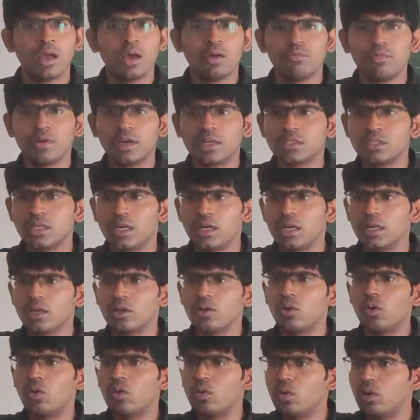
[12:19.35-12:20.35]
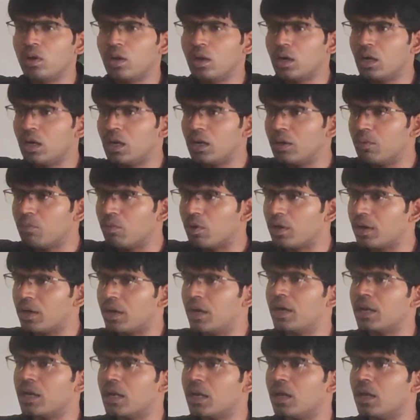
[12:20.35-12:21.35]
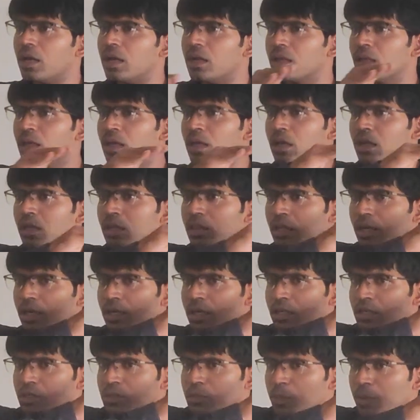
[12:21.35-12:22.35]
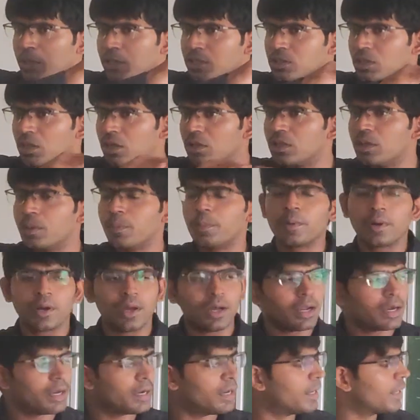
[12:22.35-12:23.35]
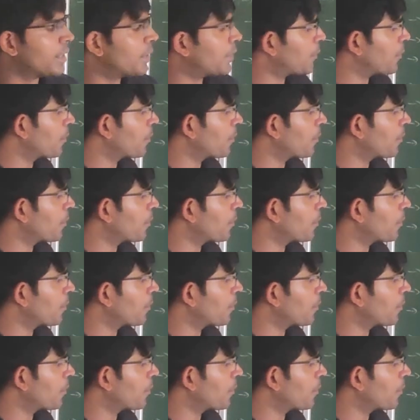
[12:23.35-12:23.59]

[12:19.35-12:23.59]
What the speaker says: We are sending only one data, that is based on the priority.